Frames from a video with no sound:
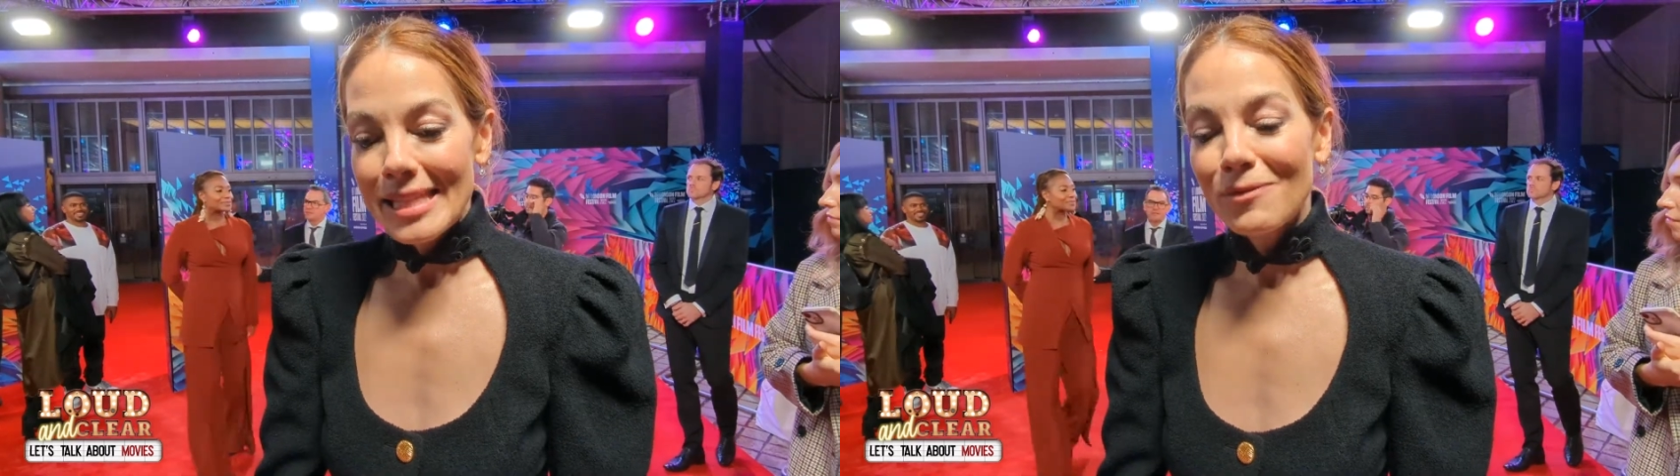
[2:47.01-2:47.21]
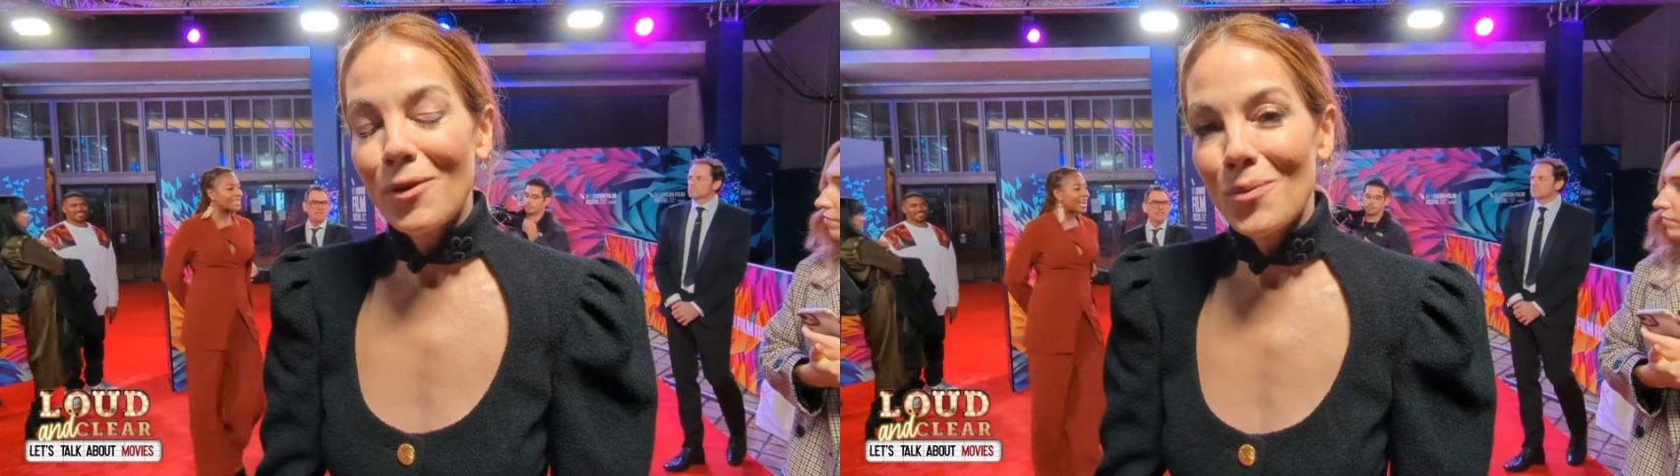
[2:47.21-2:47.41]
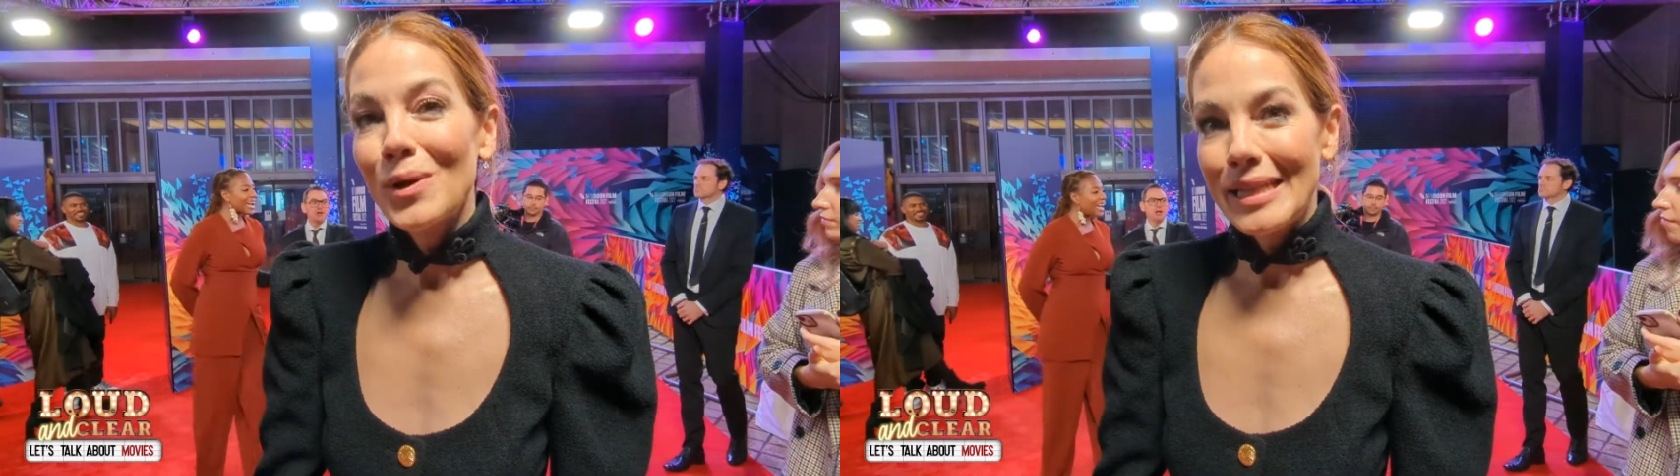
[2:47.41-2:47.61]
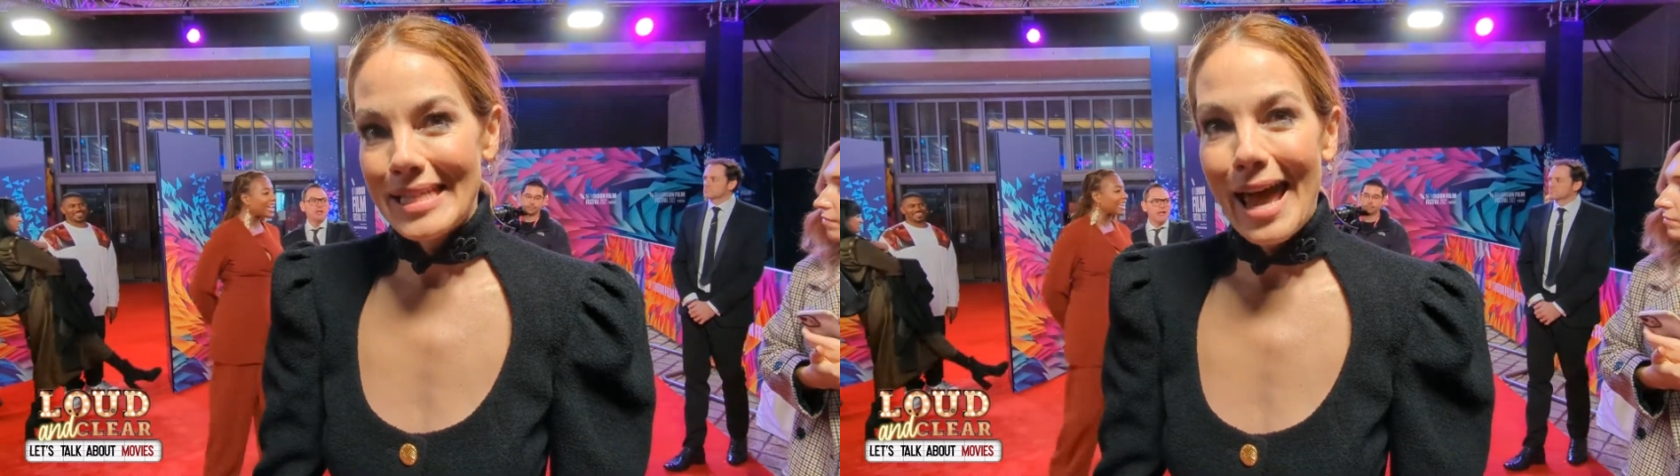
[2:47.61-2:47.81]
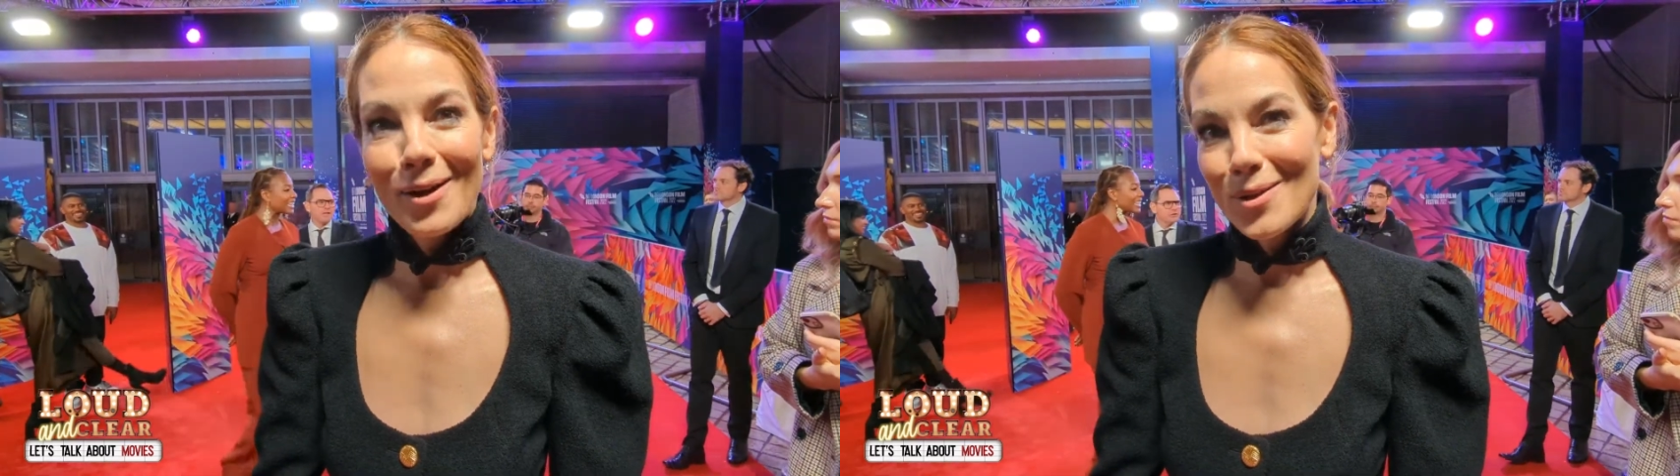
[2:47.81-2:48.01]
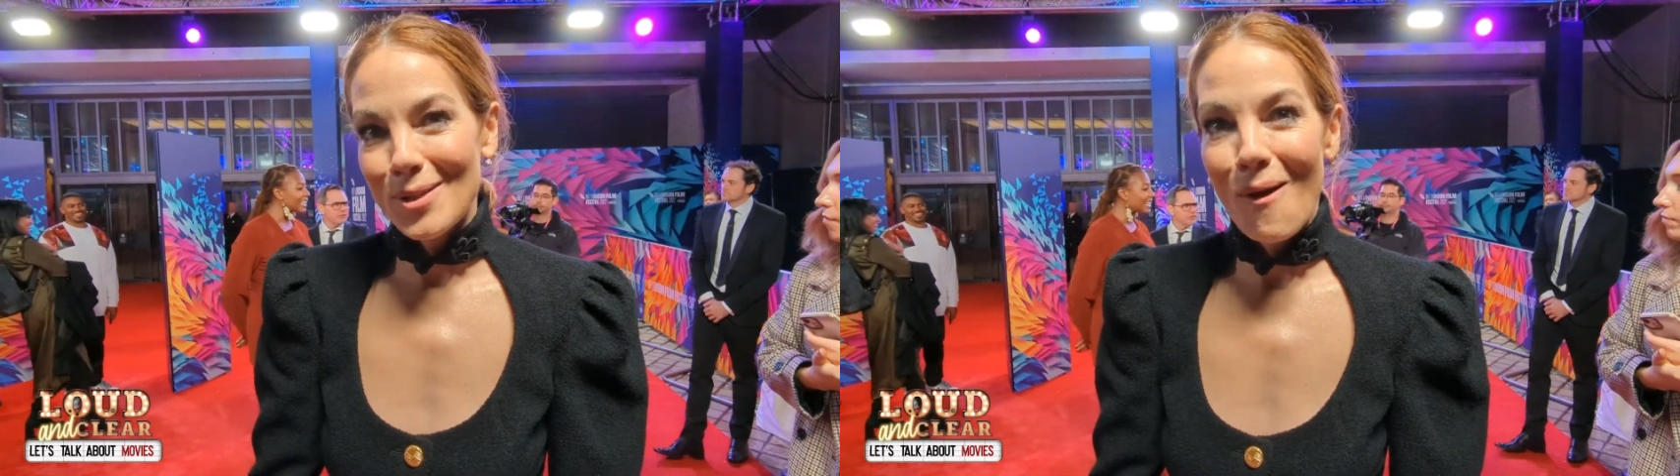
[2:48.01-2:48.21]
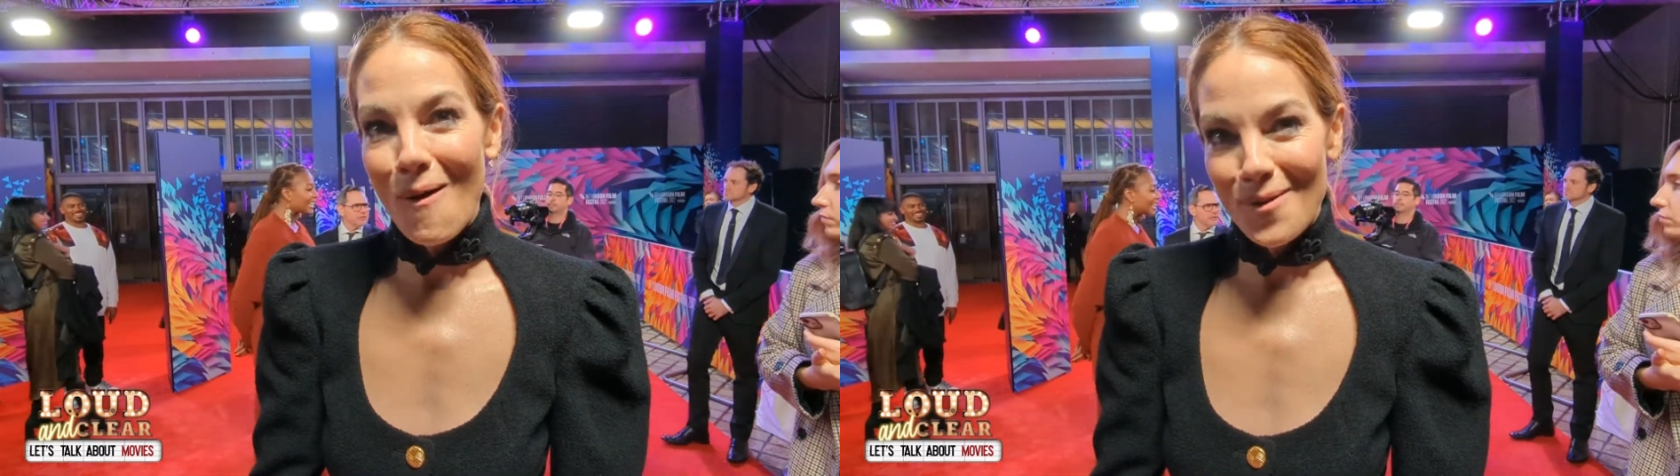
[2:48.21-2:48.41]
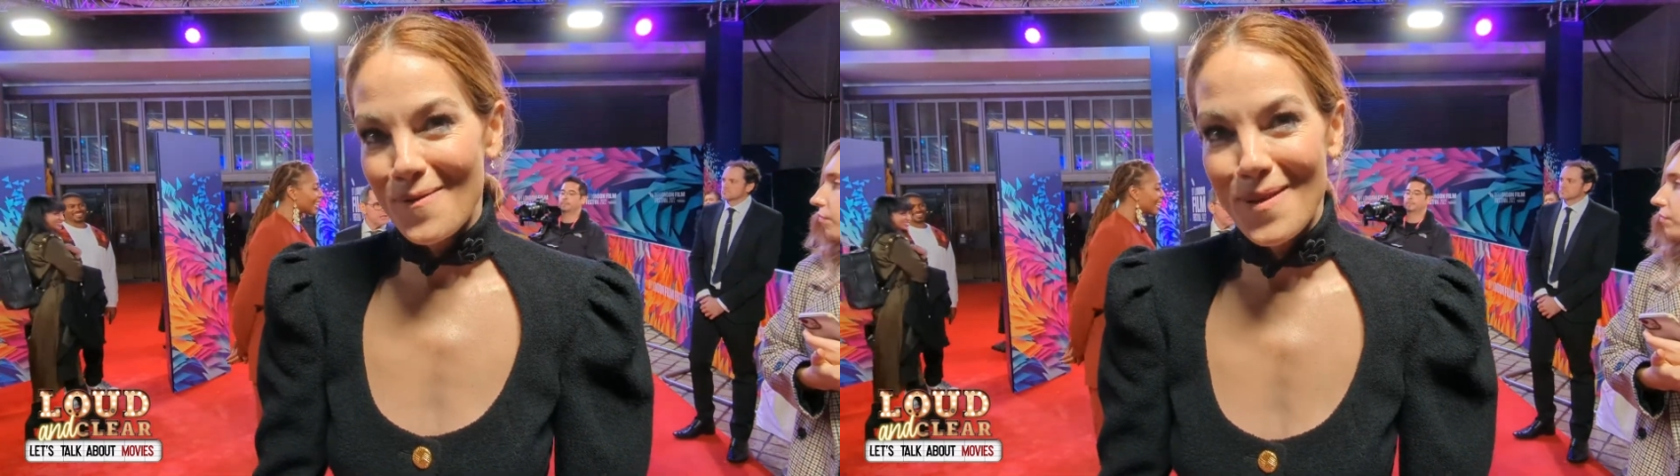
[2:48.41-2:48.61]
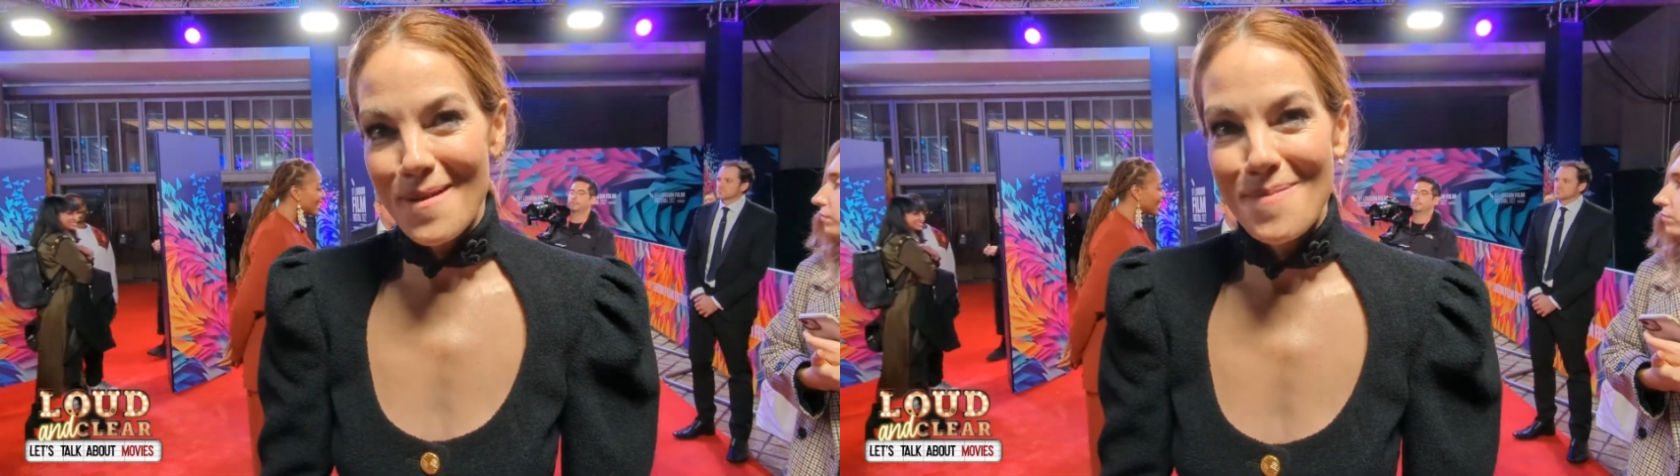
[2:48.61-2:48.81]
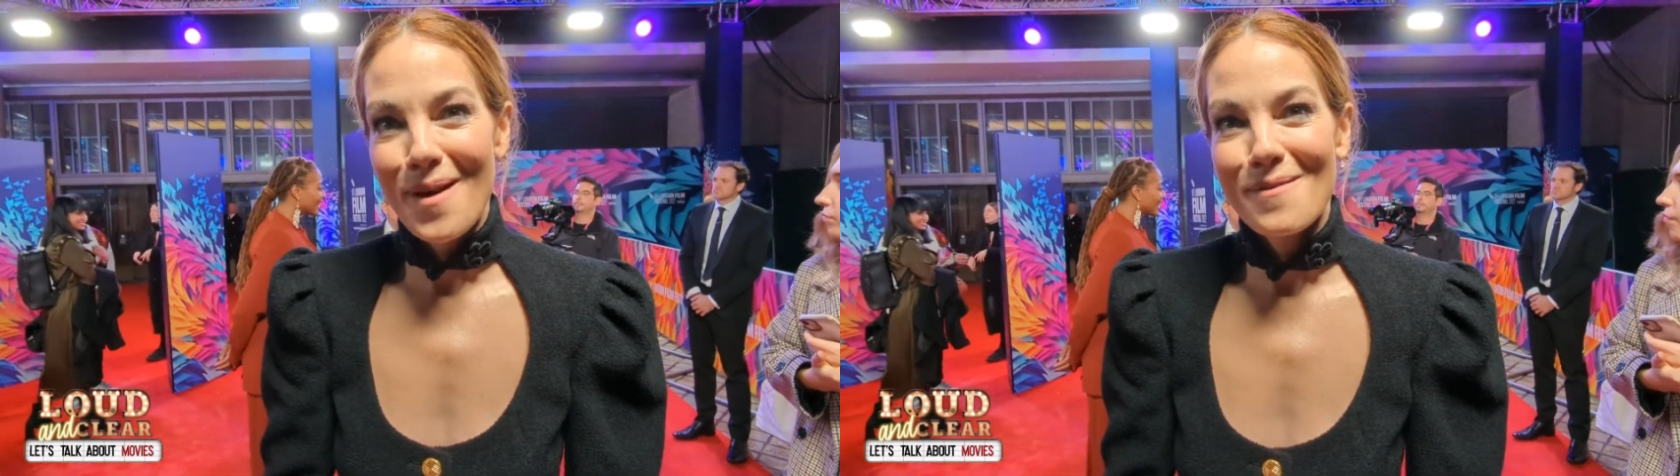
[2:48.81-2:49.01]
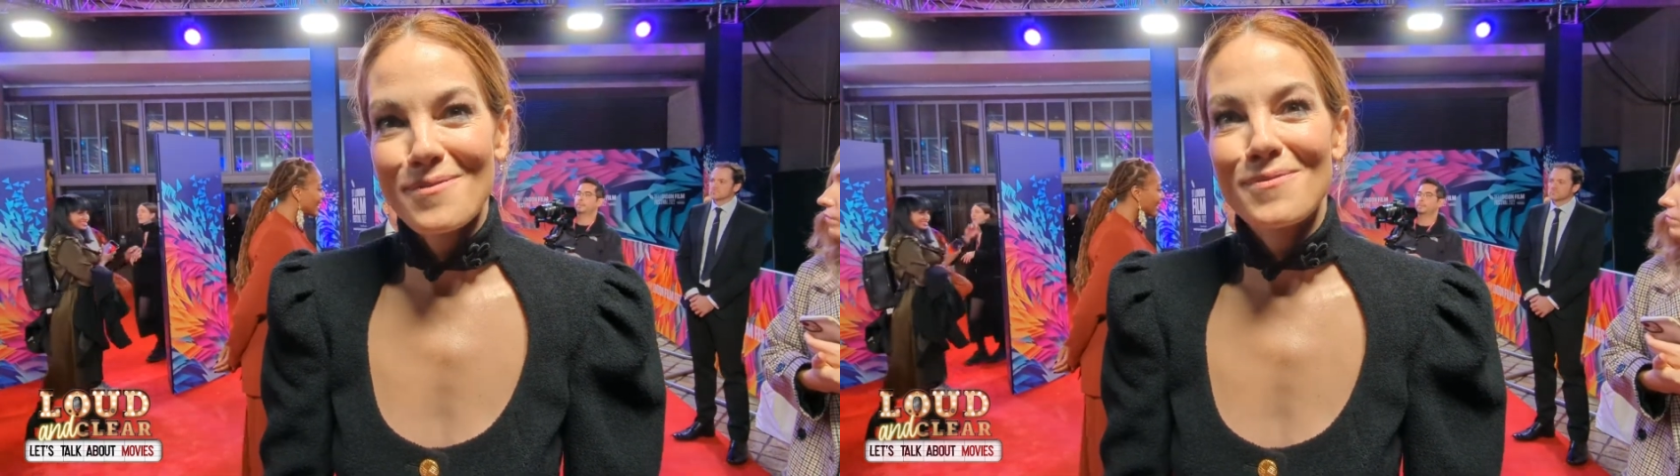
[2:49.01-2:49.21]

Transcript: film really tackles all of the above.